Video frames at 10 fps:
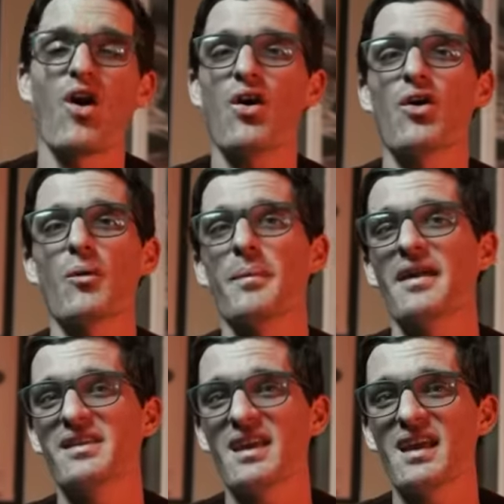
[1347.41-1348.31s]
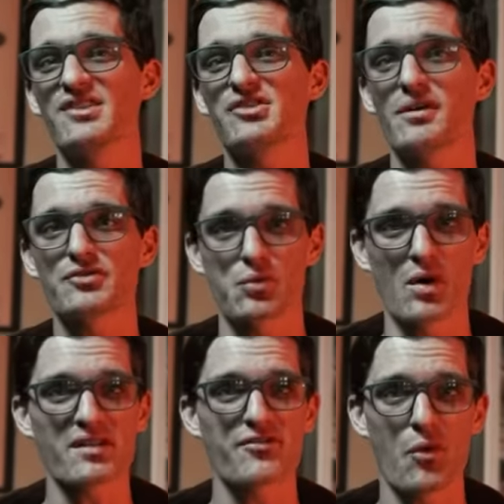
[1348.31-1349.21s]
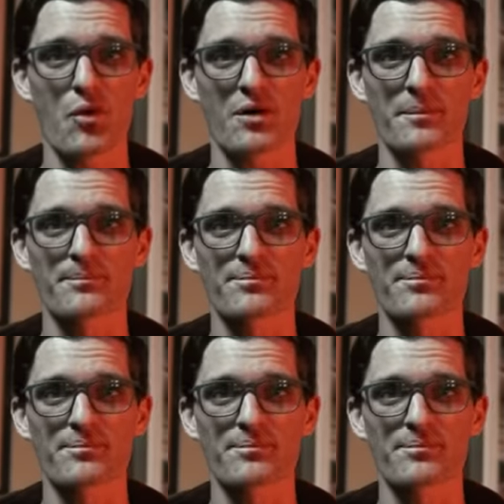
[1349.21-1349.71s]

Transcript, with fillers: all by the age of 24.